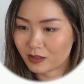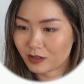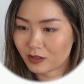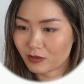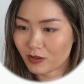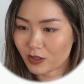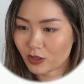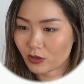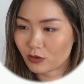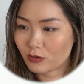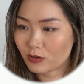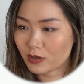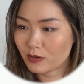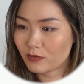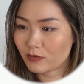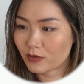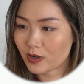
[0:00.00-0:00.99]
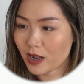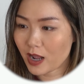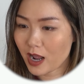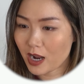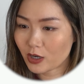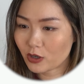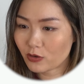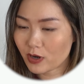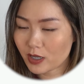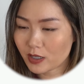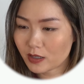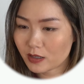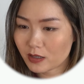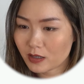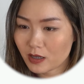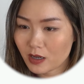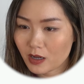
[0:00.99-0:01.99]
So it's looking for the
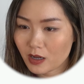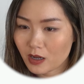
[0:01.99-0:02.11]
address.